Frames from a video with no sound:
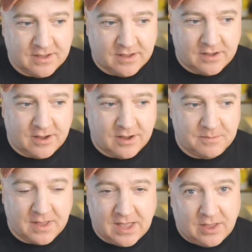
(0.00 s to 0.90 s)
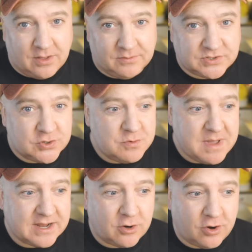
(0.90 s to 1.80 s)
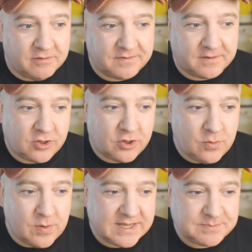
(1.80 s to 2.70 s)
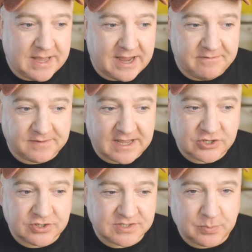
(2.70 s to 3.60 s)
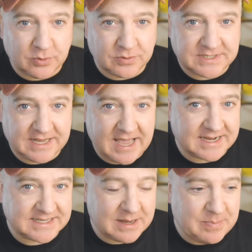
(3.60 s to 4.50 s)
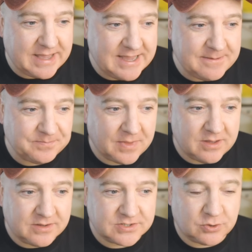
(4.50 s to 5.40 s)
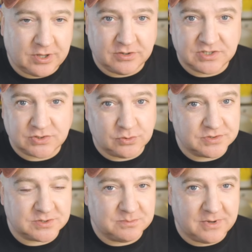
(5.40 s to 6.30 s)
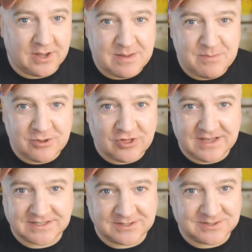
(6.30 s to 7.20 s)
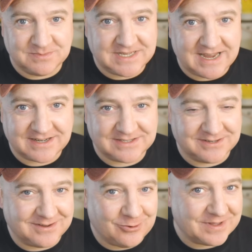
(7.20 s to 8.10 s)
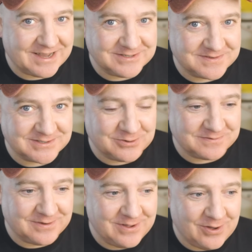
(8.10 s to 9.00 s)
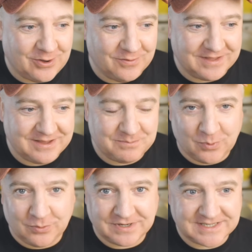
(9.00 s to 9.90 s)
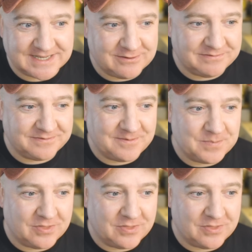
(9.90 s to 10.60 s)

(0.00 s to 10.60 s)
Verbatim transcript: Um, 2 meg of QSPI flash supporting XIP, so you can store some uh, images, some text, all kinds of stuff on the board itself, on the